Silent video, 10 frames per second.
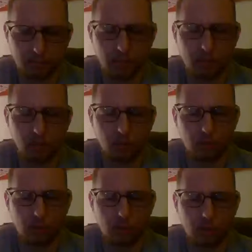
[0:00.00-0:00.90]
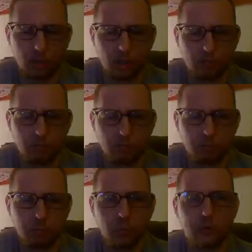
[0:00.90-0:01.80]
I'm gonna go with
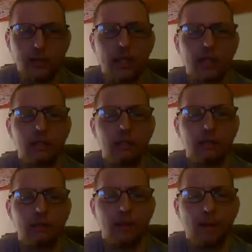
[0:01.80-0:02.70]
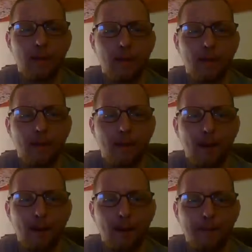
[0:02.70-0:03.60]
Bozak.
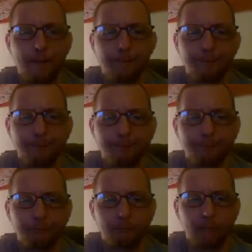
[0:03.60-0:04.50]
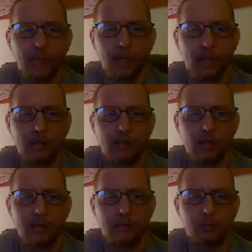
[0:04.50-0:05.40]
Um, I
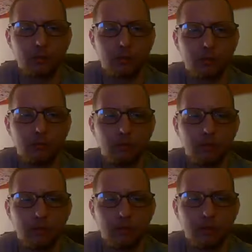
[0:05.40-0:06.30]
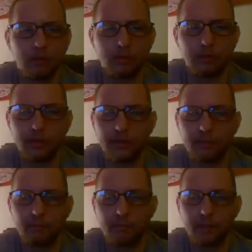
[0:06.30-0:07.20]
thought he was really, really good in this
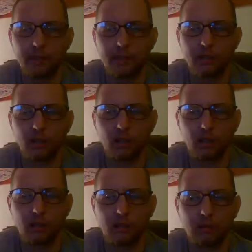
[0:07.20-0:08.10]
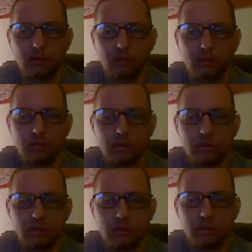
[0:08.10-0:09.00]
game, and
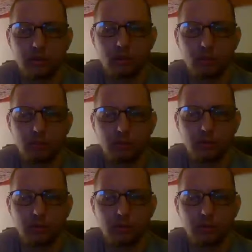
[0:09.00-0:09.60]
you know,